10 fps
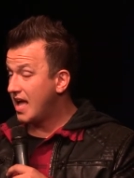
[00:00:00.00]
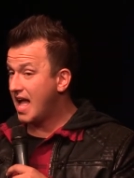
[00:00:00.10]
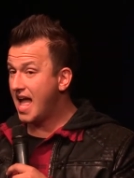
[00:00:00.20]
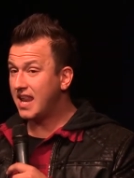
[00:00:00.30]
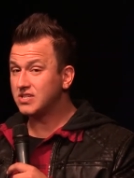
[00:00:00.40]

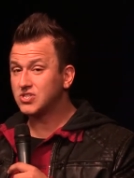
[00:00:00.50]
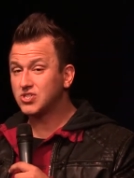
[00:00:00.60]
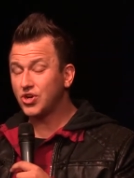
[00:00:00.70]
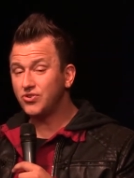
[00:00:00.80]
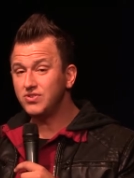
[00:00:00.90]
and it's
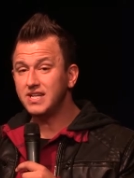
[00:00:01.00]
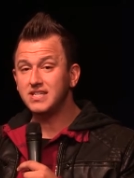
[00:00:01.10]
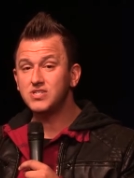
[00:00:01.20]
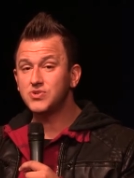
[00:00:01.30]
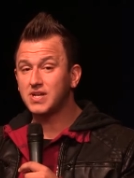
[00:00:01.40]
turned
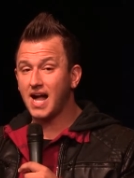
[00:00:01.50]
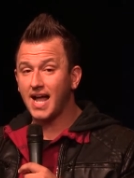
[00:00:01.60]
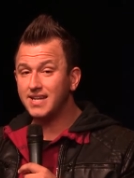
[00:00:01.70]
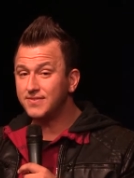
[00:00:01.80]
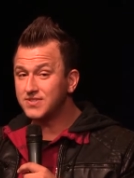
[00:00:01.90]
into
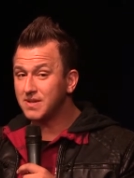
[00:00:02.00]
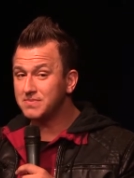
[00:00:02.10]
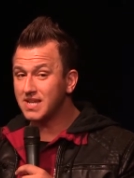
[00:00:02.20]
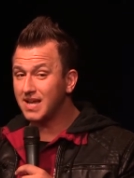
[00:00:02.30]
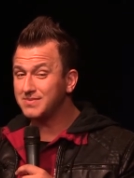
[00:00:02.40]
kind of
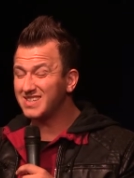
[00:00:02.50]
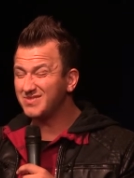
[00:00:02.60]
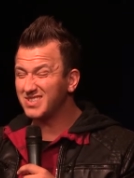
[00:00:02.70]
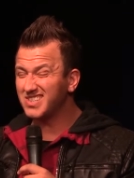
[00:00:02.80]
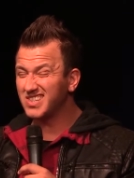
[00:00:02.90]
sometimes,
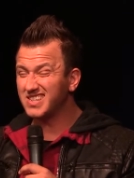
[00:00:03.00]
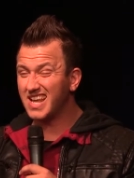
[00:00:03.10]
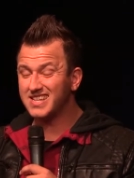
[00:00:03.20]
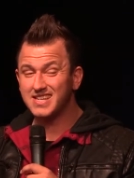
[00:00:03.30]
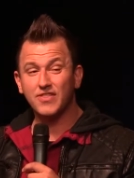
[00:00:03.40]
I'm just gonna
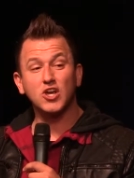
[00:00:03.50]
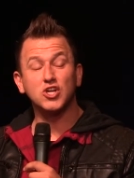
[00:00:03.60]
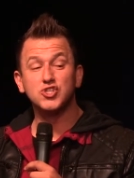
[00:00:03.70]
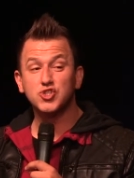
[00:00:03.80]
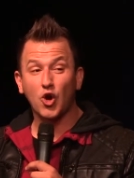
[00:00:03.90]
kind of say, the
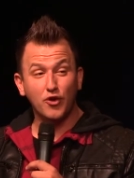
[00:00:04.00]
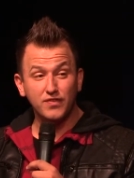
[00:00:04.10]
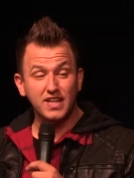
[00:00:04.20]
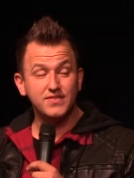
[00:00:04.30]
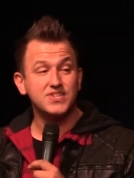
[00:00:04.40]

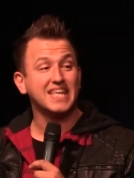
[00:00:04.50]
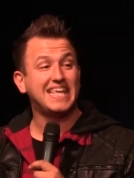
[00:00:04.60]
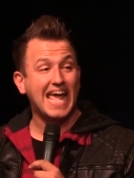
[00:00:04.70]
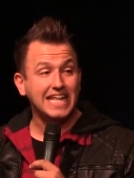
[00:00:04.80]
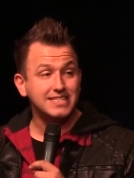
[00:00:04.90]
conservatives
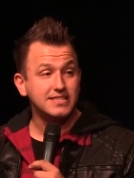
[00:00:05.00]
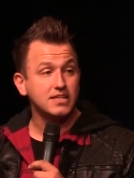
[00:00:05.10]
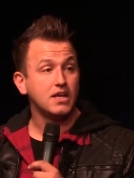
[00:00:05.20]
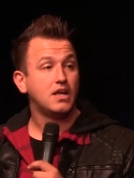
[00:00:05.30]
against